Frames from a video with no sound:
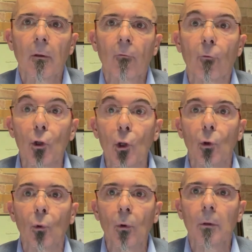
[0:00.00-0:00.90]
for
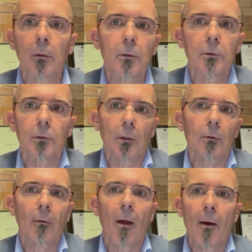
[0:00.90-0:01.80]
you
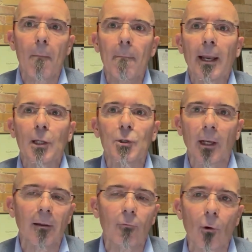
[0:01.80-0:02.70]
to manage and
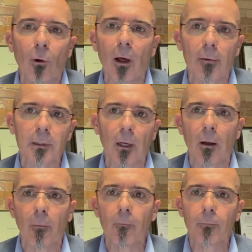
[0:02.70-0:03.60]
live your
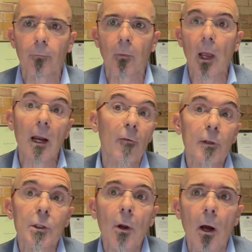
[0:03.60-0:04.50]
lifestyle. And if
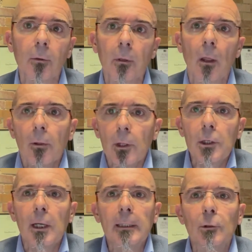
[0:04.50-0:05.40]
it's not, then
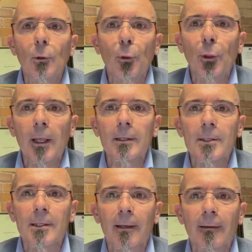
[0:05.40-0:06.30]
you need to do
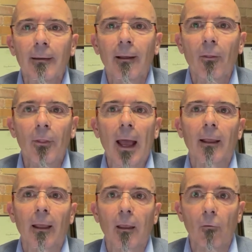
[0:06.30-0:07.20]
things
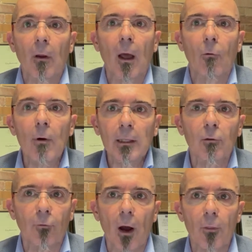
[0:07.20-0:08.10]
that can
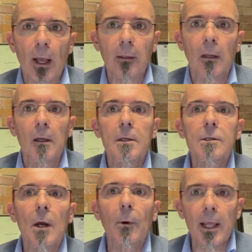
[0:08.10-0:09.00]
rectify that
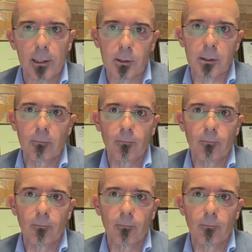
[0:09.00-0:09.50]
so it is.